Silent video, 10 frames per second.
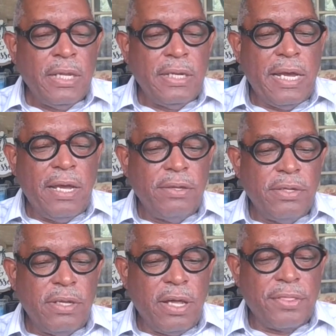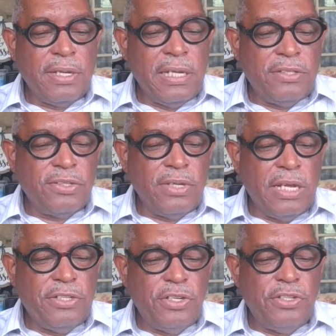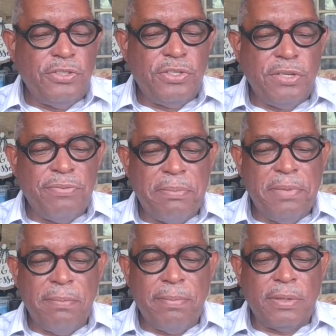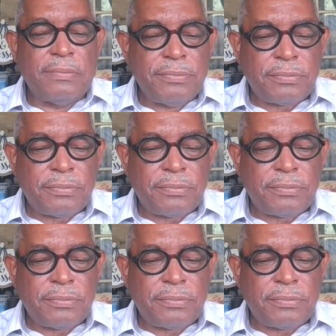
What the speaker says: Now, of the legislation, you should remember